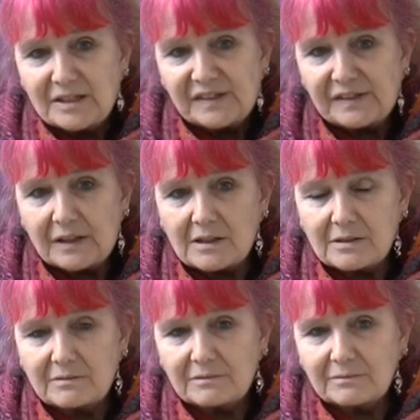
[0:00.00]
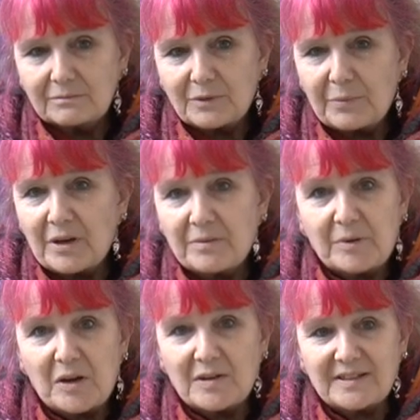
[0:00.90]
So we weren't
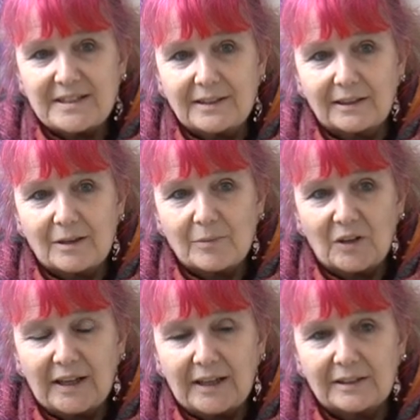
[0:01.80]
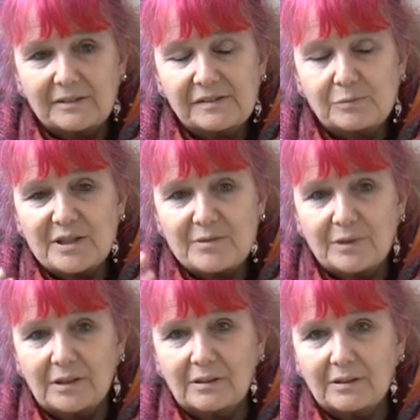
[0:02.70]
partying at my house, we
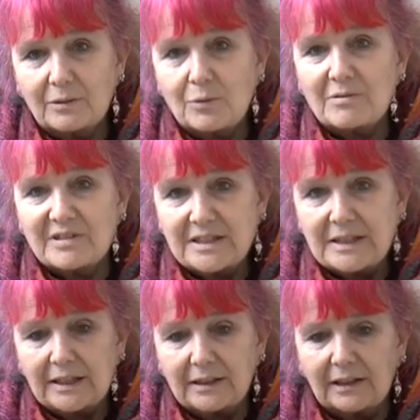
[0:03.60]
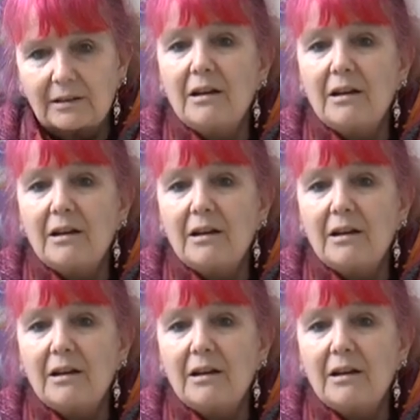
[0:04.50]
were quarantining.